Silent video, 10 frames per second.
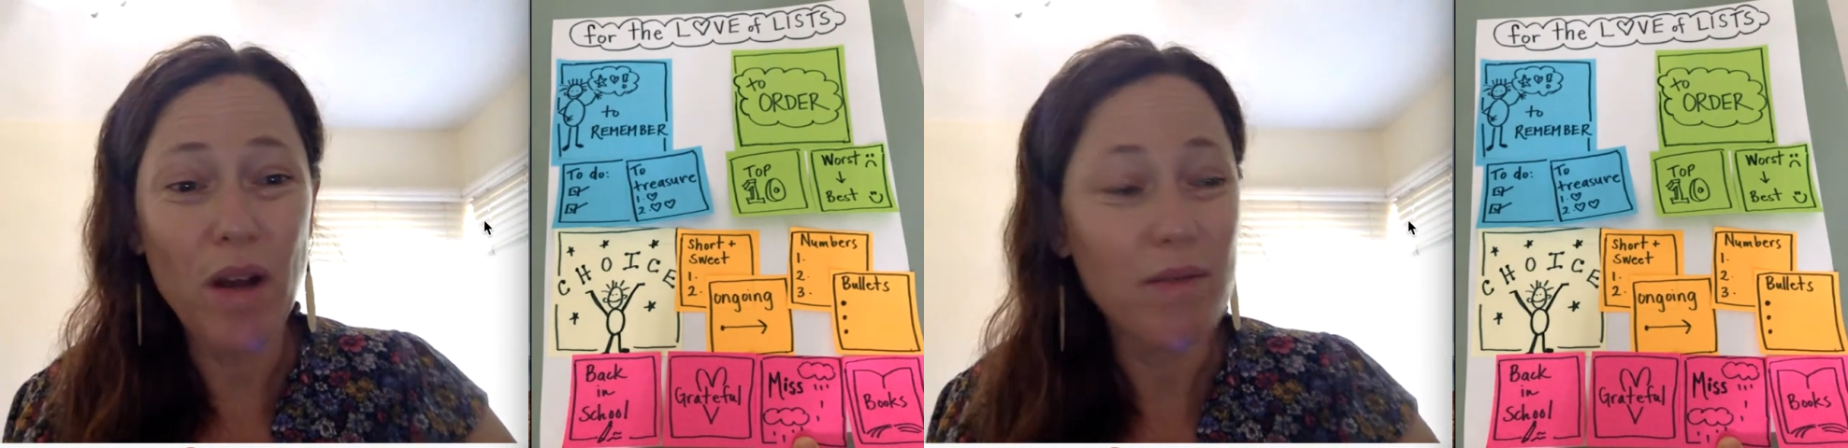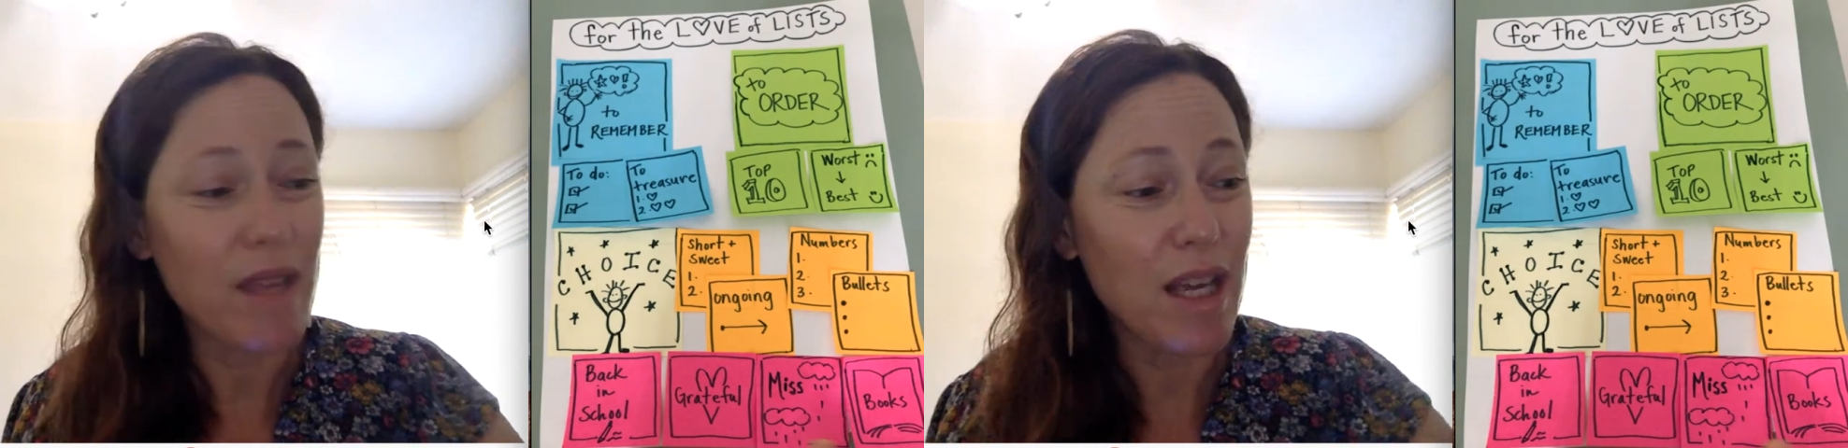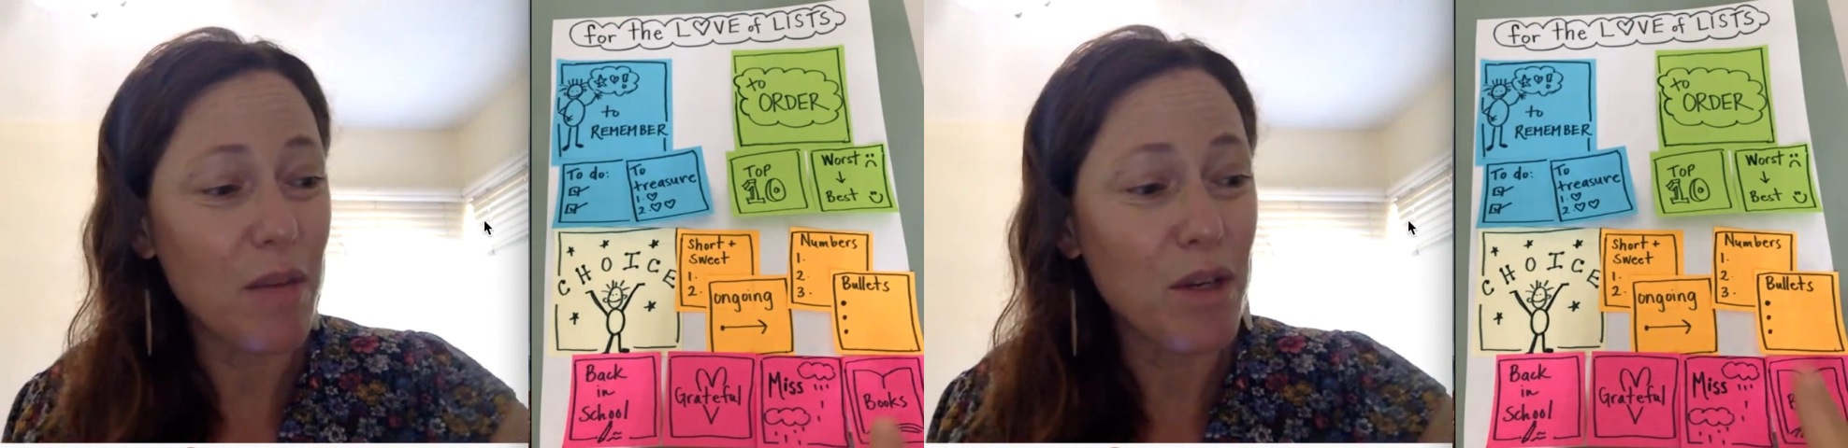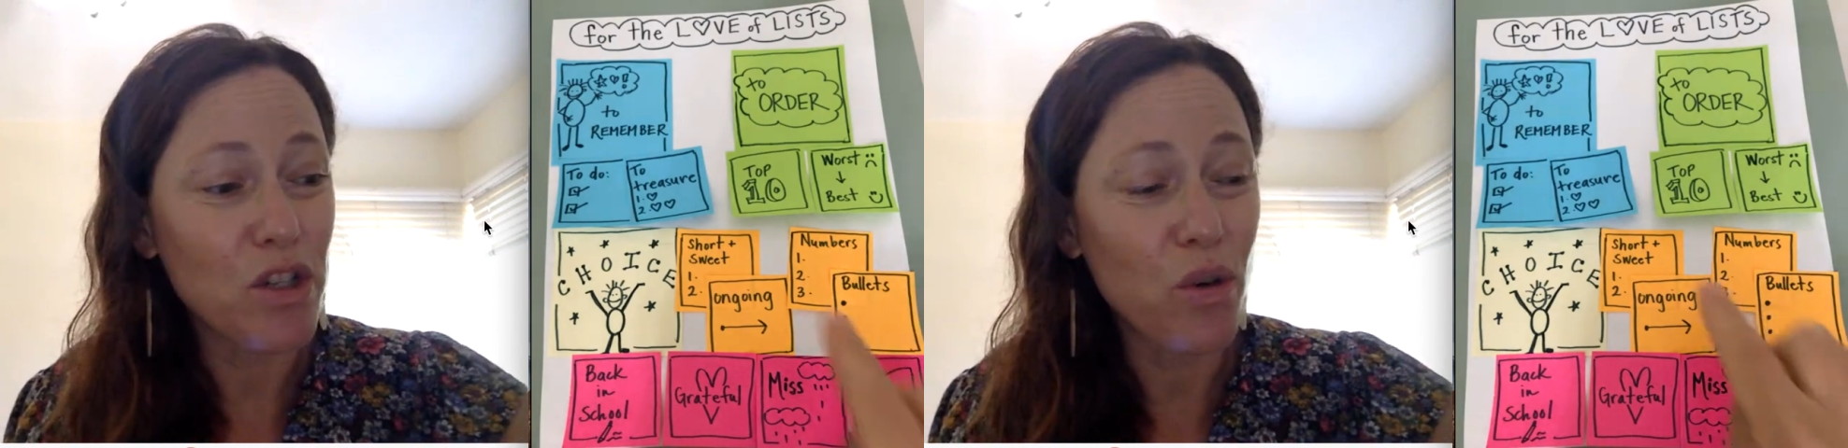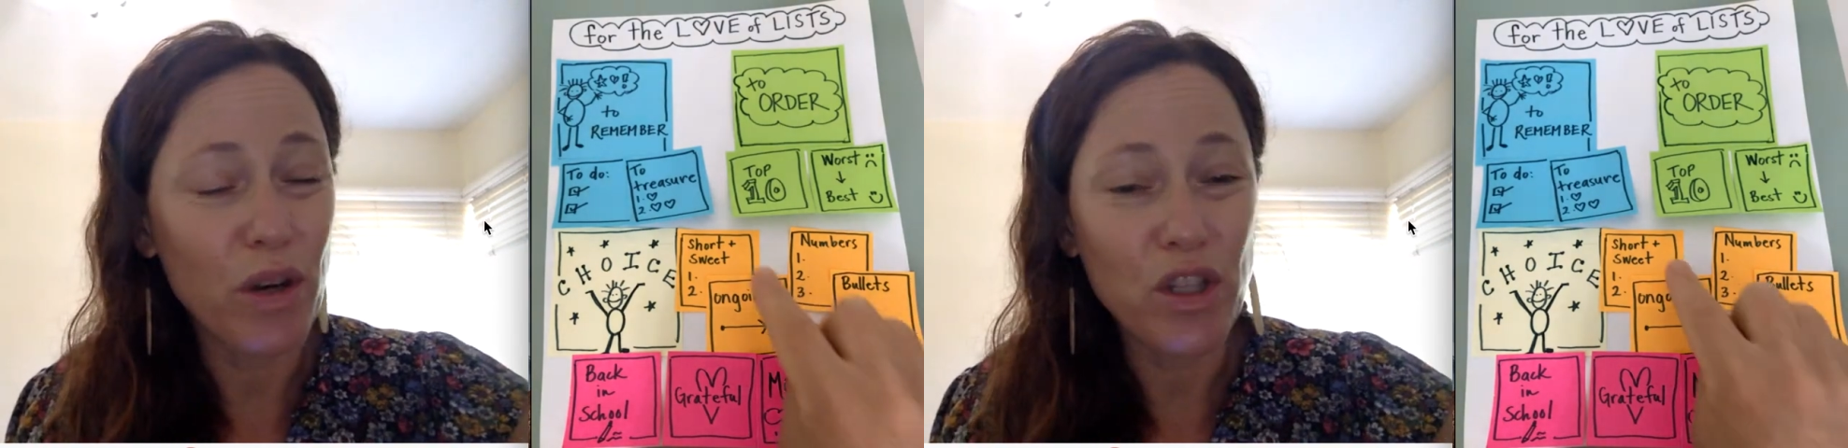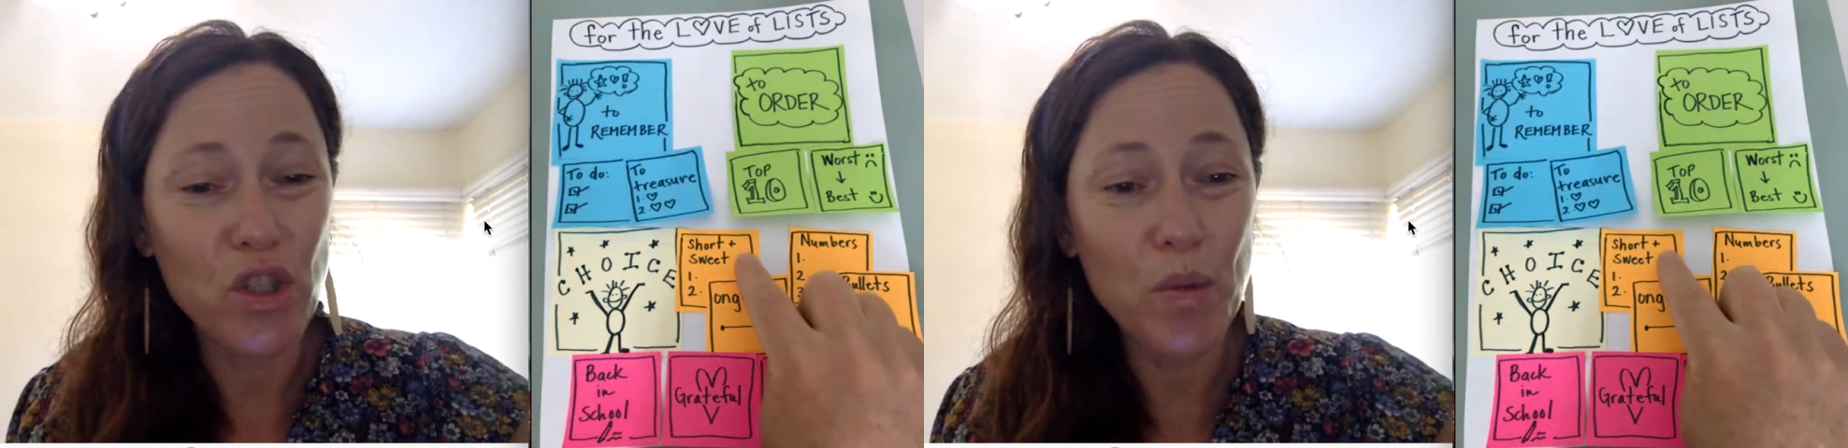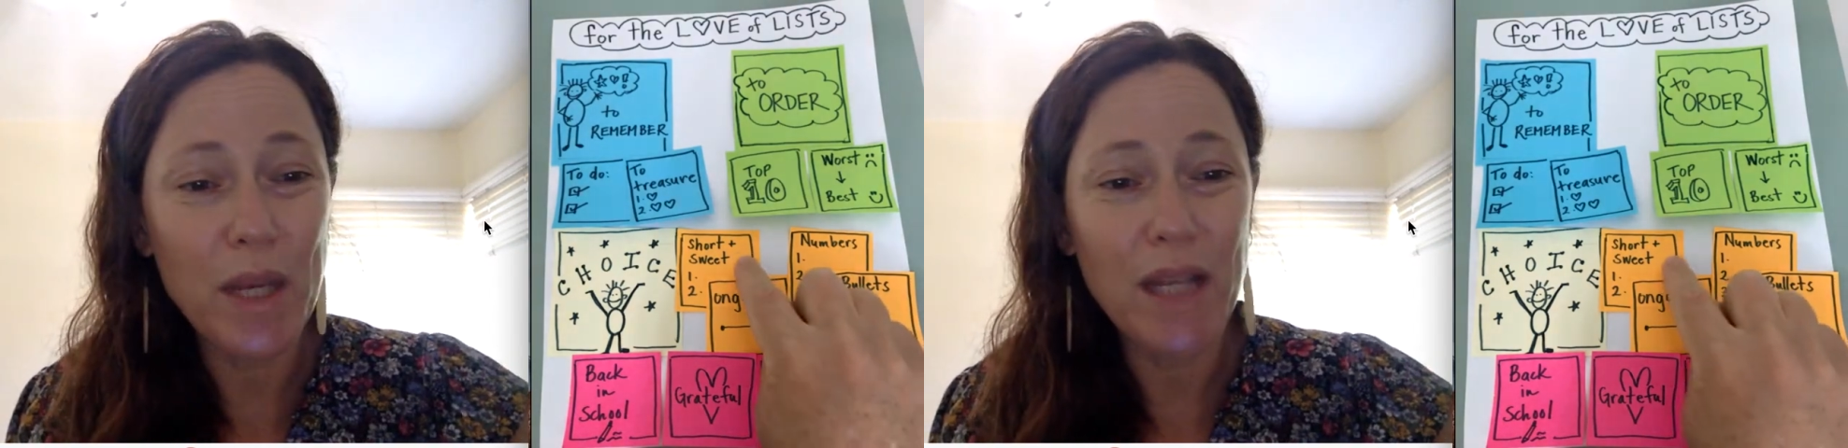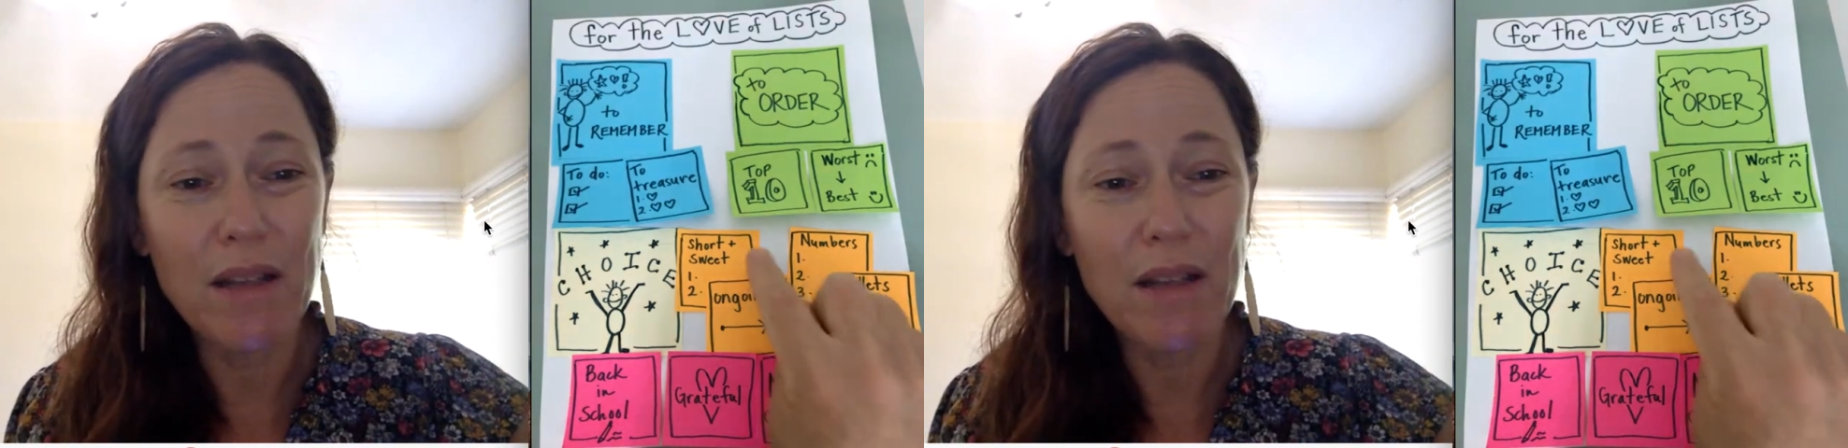They can be short and sweet,